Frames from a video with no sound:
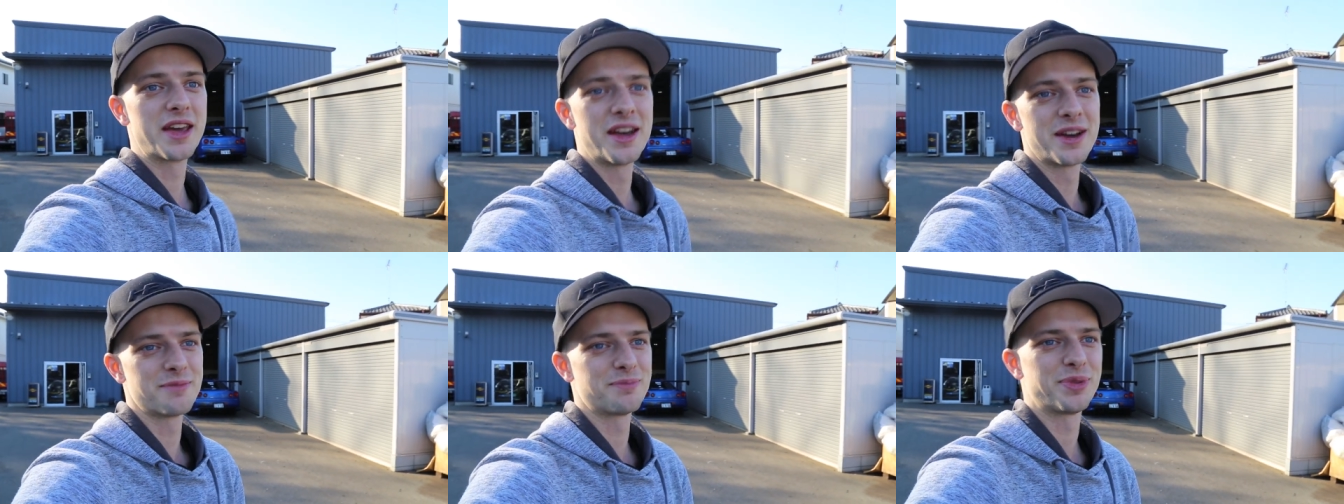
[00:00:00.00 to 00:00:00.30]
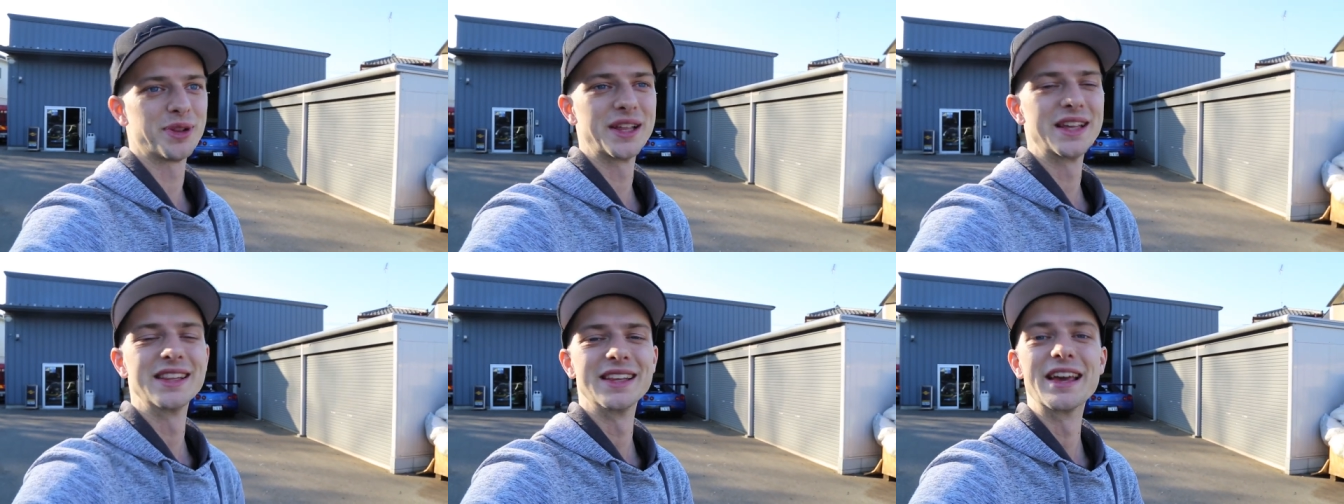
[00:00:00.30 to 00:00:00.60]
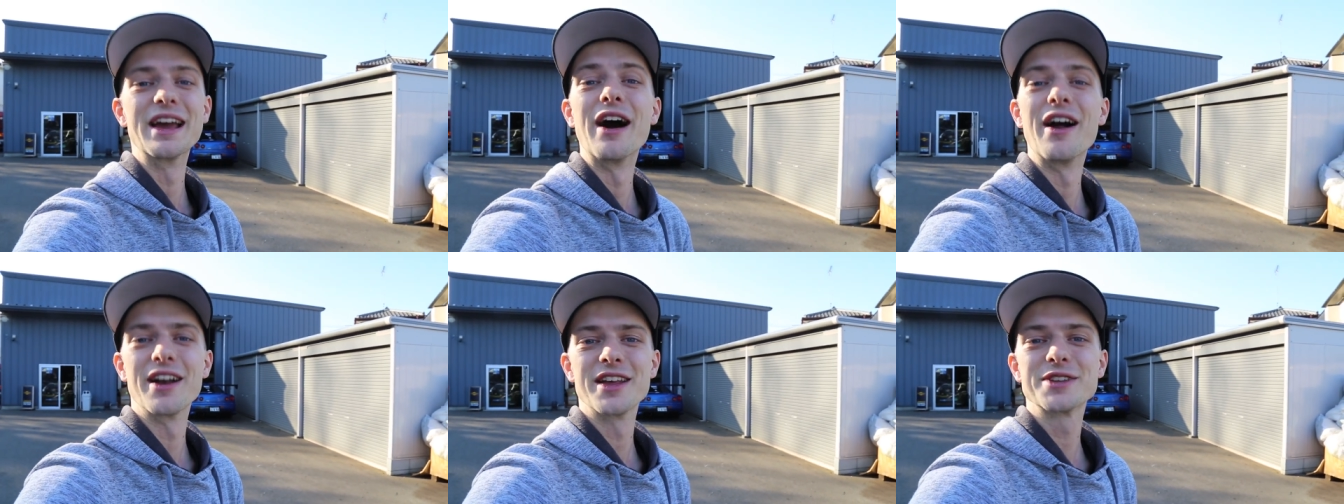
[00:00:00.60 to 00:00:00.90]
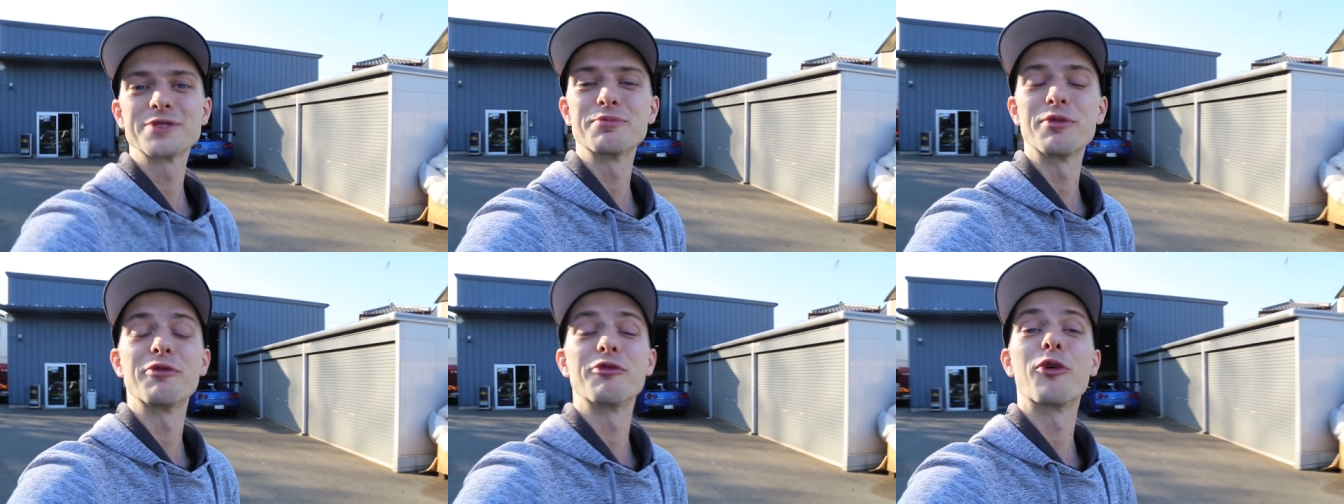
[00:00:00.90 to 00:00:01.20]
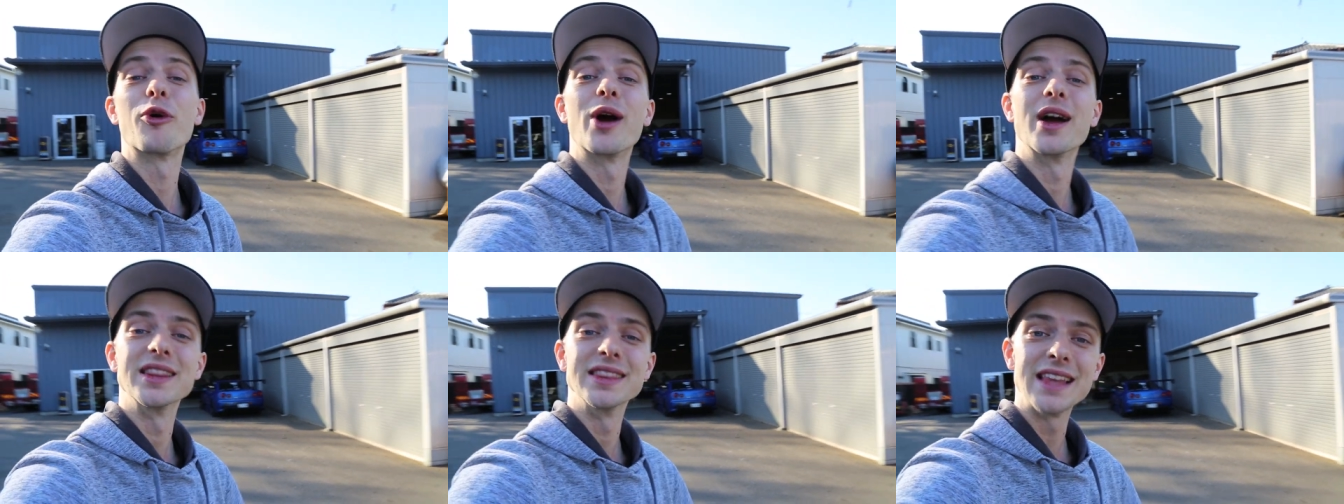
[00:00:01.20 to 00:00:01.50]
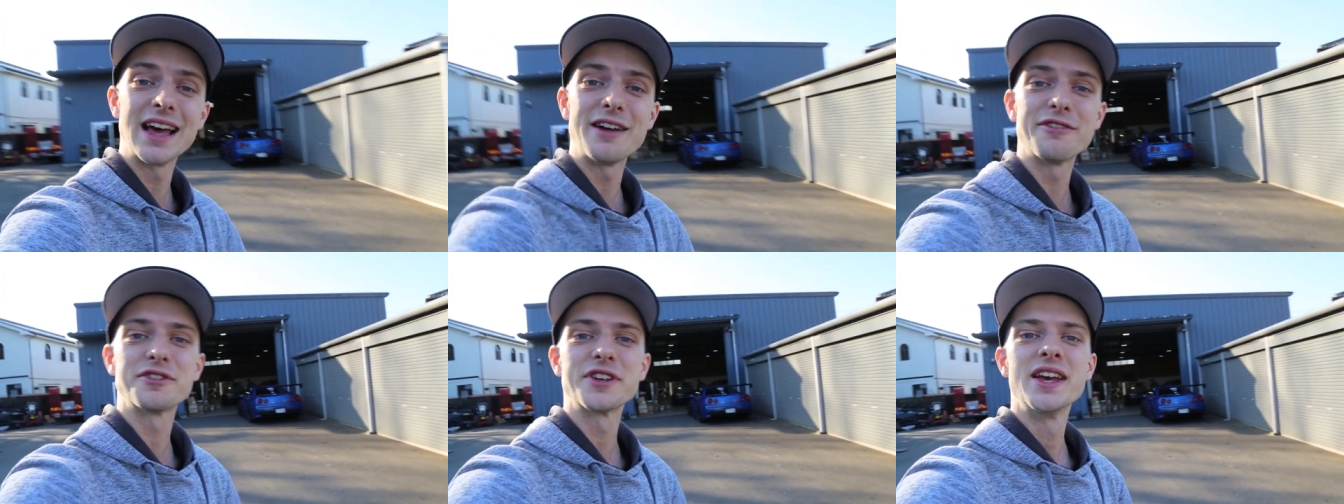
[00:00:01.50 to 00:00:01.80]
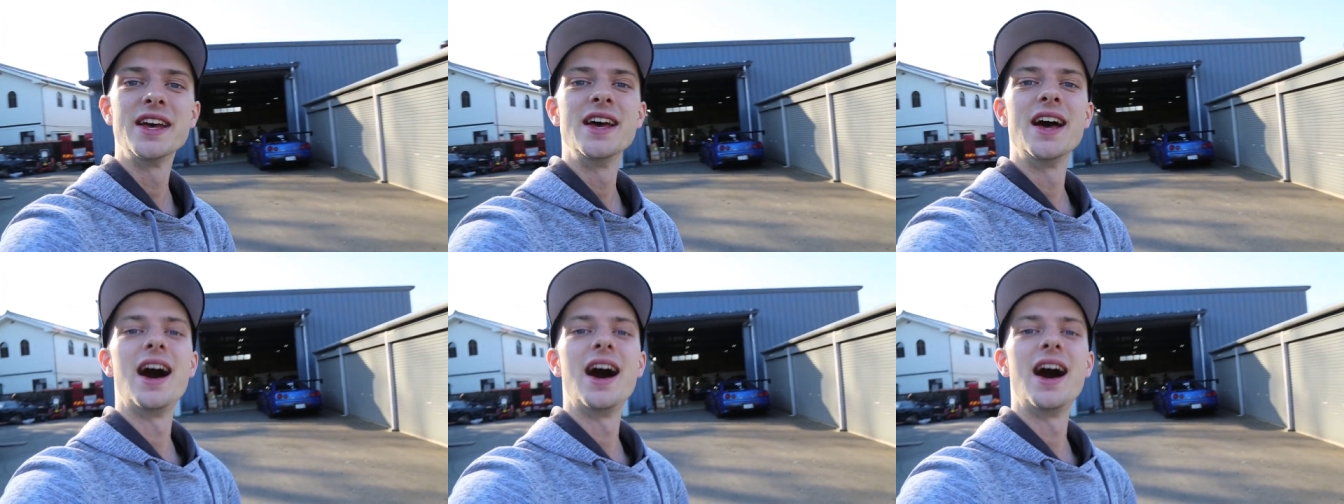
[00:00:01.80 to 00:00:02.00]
completely honest, before I left,